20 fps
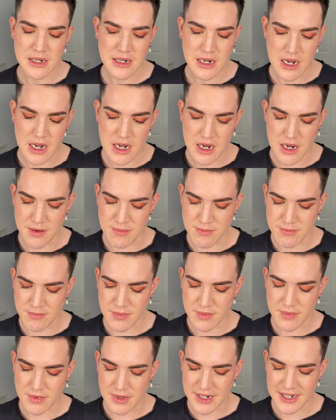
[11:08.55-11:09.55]
I
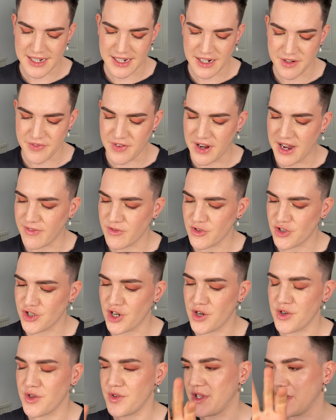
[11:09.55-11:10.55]
haven't
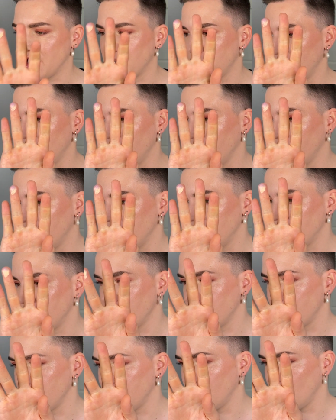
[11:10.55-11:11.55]
shown you this, but this is
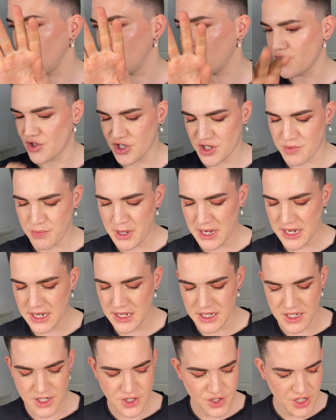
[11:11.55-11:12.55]
the gorgeous
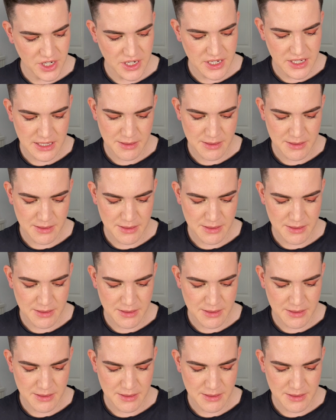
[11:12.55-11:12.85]
pinky shade.